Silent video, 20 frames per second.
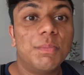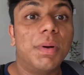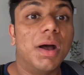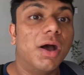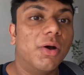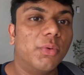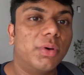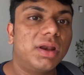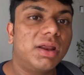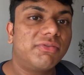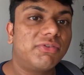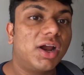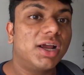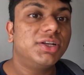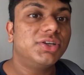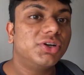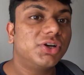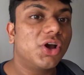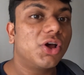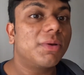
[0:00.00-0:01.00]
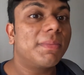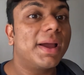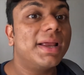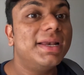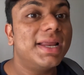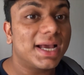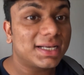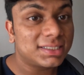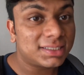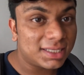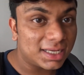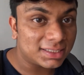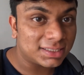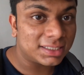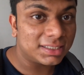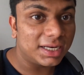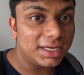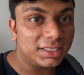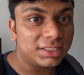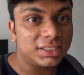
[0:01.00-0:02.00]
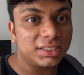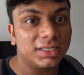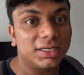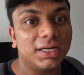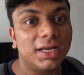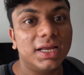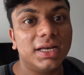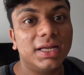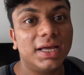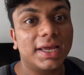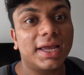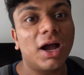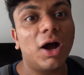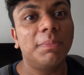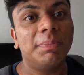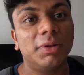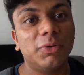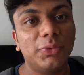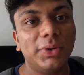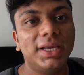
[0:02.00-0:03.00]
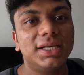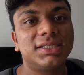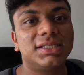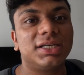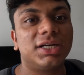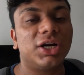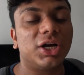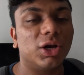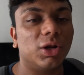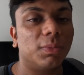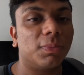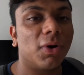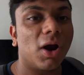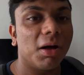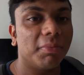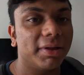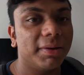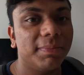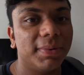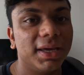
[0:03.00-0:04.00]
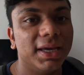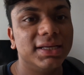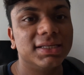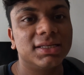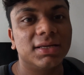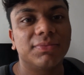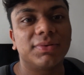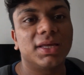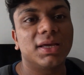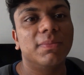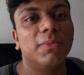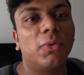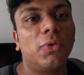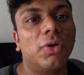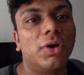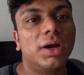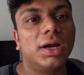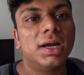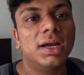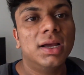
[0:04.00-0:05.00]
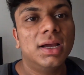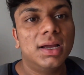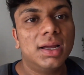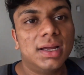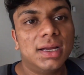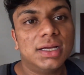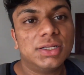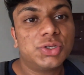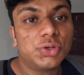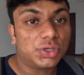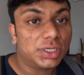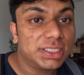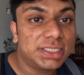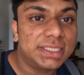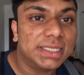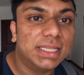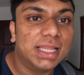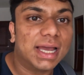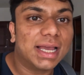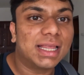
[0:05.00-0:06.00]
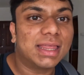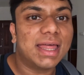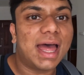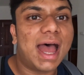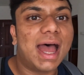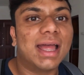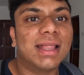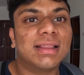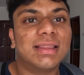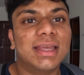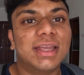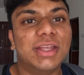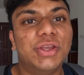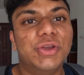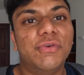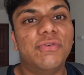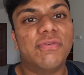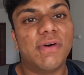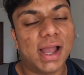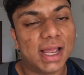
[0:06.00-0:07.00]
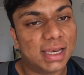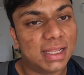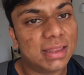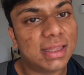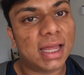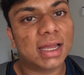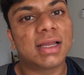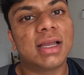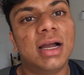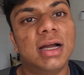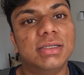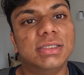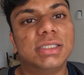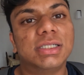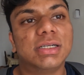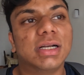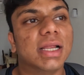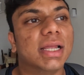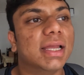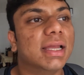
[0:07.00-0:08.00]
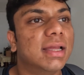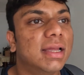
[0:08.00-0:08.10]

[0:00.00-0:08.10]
But whenever I do go to my next destination in a couple weeks here, it'll probably be something more touristy like that you find in that country.